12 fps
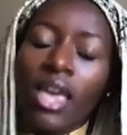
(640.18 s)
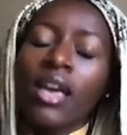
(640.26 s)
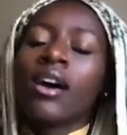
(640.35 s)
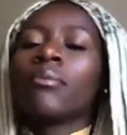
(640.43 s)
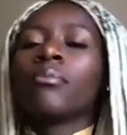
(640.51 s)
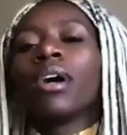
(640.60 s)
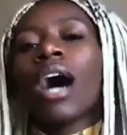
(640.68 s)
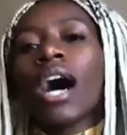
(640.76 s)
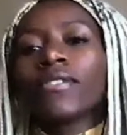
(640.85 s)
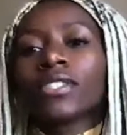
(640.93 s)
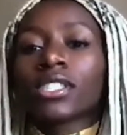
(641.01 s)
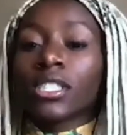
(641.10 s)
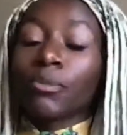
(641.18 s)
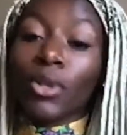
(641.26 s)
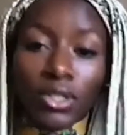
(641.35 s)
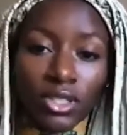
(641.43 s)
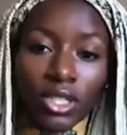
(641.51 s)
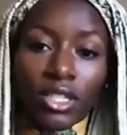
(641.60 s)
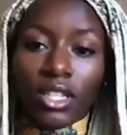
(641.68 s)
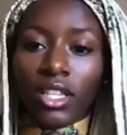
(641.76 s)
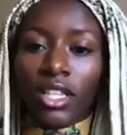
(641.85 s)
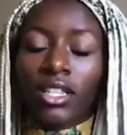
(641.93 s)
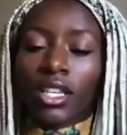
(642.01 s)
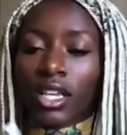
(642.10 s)
But obviously the person
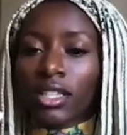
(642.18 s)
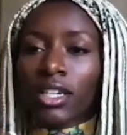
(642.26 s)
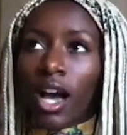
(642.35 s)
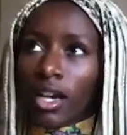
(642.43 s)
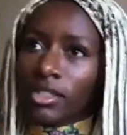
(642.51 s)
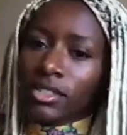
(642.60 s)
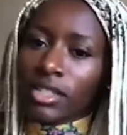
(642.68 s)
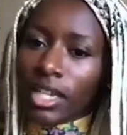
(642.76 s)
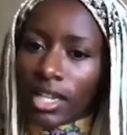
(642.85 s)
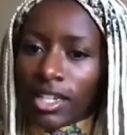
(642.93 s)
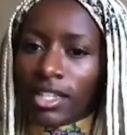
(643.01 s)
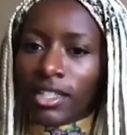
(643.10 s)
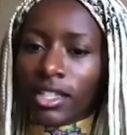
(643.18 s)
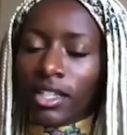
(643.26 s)
and the content and